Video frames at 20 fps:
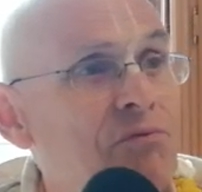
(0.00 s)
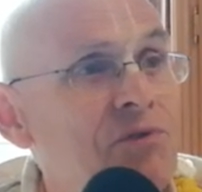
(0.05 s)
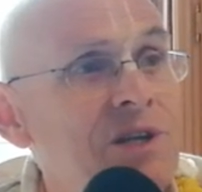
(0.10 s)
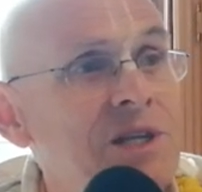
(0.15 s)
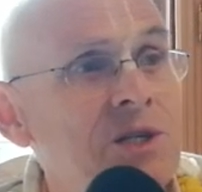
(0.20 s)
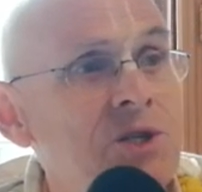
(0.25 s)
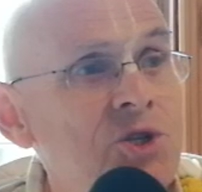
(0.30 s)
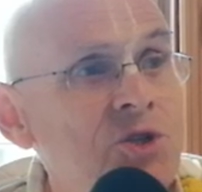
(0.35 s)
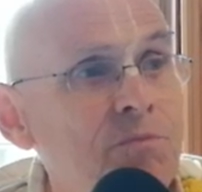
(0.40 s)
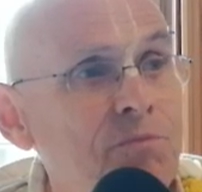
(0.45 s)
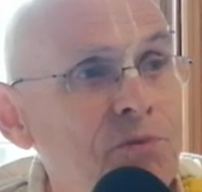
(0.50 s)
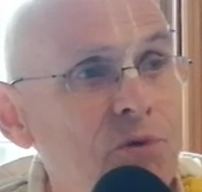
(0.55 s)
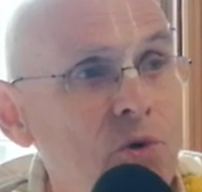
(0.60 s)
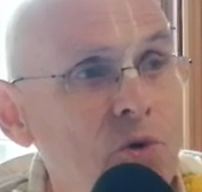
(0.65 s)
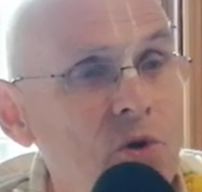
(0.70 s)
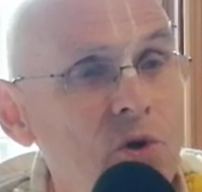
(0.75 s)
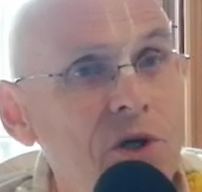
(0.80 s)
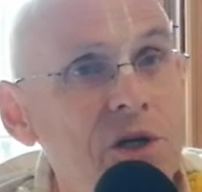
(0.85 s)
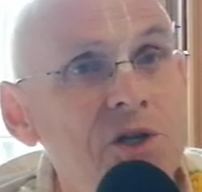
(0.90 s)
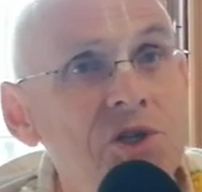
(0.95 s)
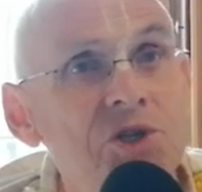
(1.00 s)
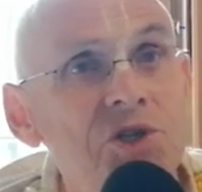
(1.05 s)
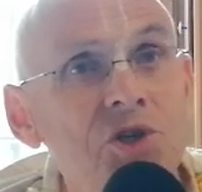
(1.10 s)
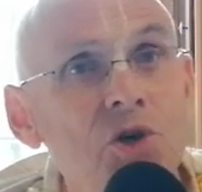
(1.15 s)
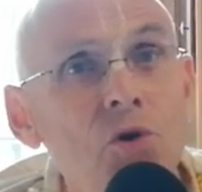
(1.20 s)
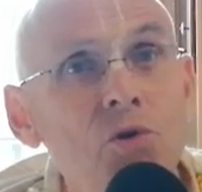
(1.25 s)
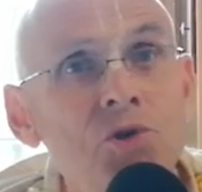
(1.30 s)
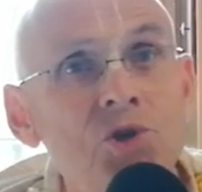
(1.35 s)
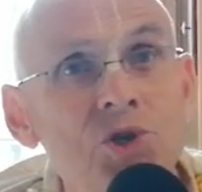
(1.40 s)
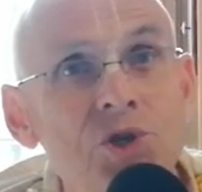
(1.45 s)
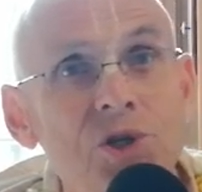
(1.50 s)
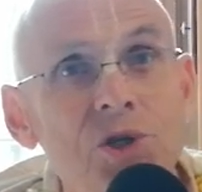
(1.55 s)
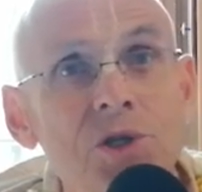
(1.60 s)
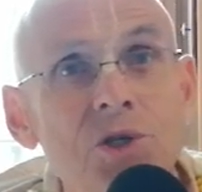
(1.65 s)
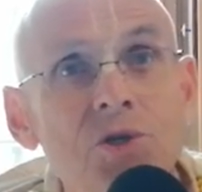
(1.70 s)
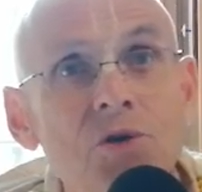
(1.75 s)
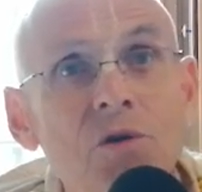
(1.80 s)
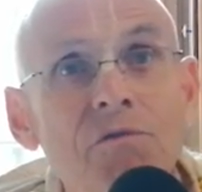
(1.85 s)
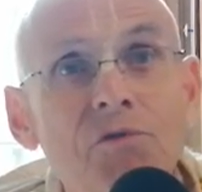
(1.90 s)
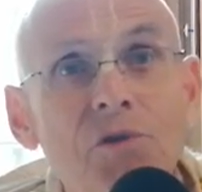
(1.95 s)
principal
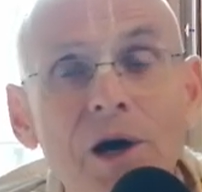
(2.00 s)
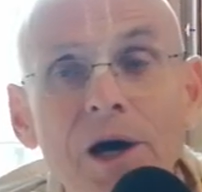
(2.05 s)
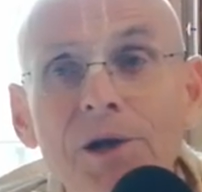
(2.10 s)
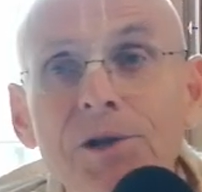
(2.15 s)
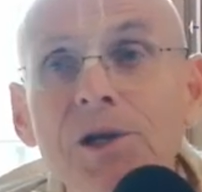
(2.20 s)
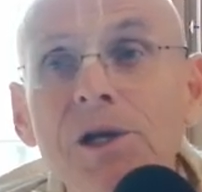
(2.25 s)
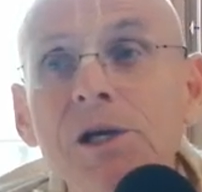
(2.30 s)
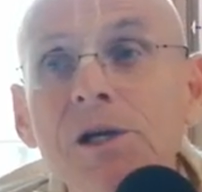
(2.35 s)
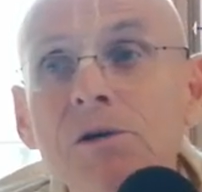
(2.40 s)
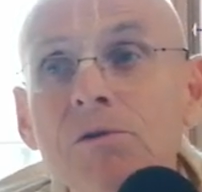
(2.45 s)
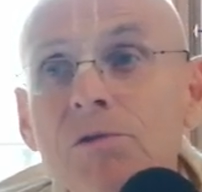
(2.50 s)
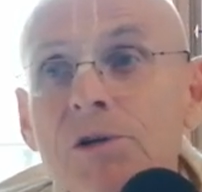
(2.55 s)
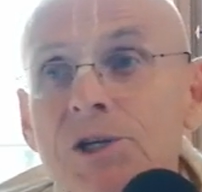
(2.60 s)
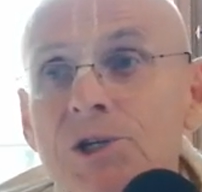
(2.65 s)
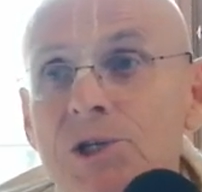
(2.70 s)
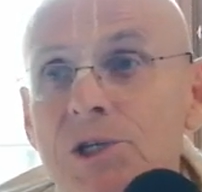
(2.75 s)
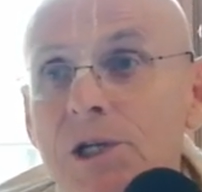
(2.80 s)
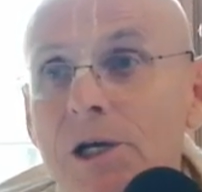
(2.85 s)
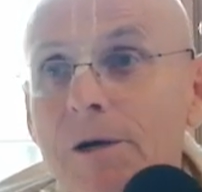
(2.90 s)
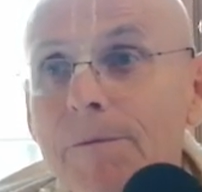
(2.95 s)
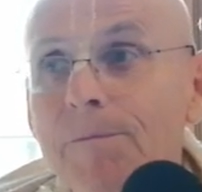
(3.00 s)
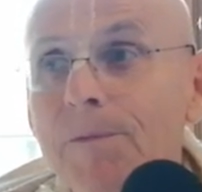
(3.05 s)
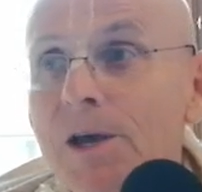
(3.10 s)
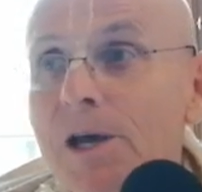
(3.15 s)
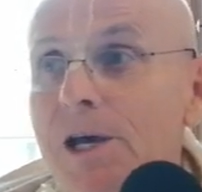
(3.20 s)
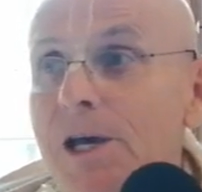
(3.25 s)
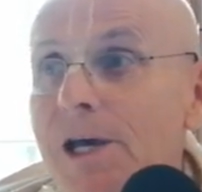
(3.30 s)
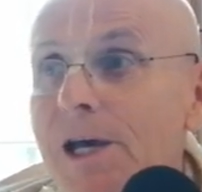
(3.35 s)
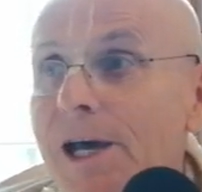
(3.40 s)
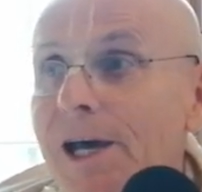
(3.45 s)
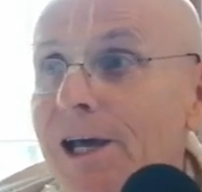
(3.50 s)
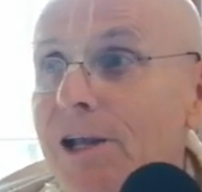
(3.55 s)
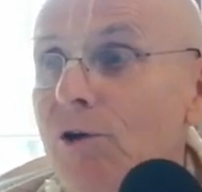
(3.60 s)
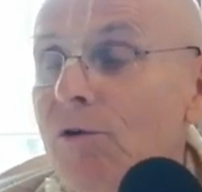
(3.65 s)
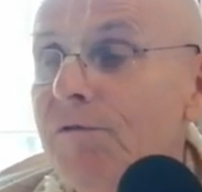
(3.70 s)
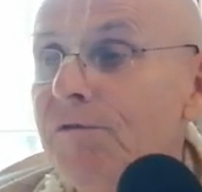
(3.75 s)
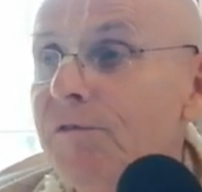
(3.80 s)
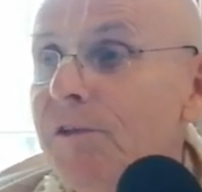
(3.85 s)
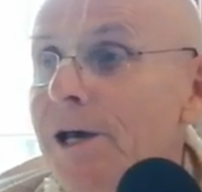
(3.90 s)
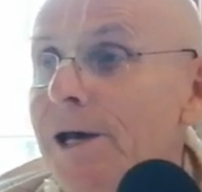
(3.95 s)
associates of Radha and Krishna.
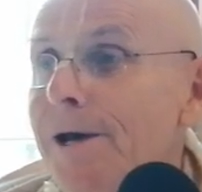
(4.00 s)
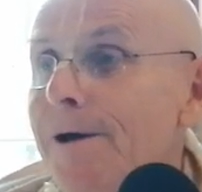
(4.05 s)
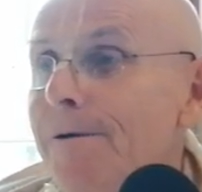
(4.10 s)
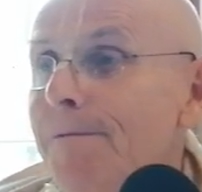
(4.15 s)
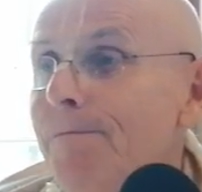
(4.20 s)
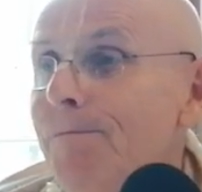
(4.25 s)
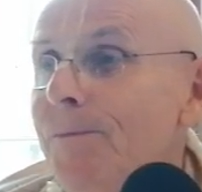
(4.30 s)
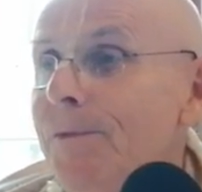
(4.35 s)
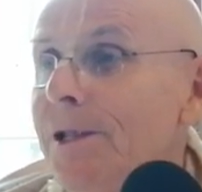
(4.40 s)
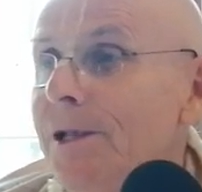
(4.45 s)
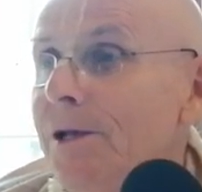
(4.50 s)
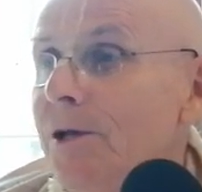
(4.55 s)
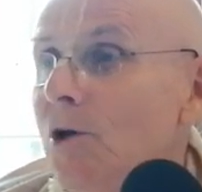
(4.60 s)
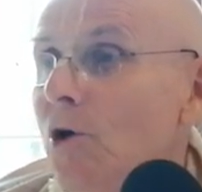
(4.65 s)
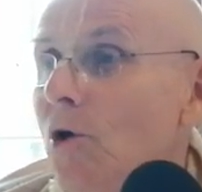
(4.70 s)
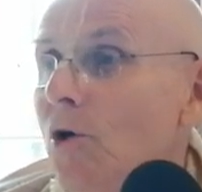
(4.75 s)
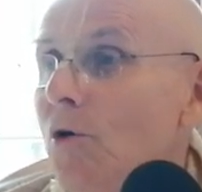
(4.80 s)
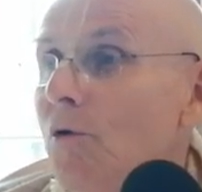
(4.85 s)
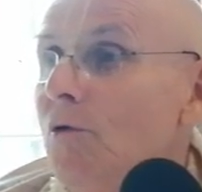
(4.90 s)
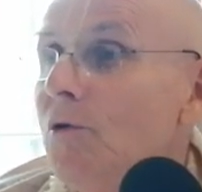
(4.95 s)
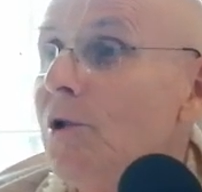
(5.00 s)
And of them,